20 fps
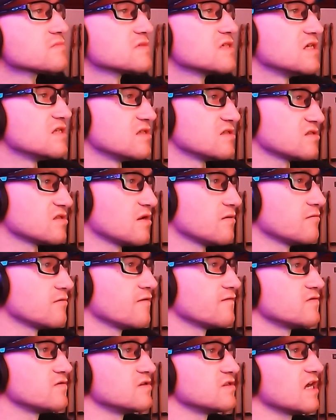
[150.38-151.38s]
in the summer
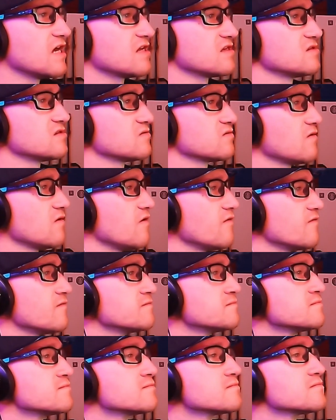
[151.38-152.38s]
of 2012
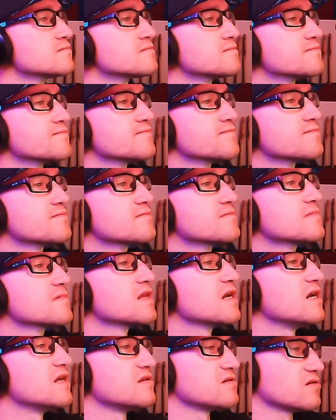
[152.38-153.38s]

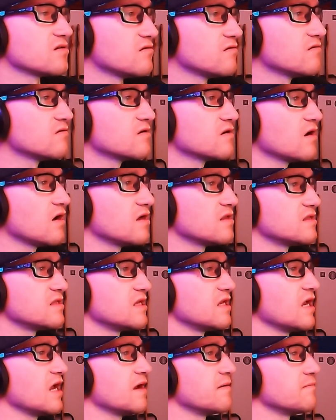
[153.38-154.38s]
and toured on the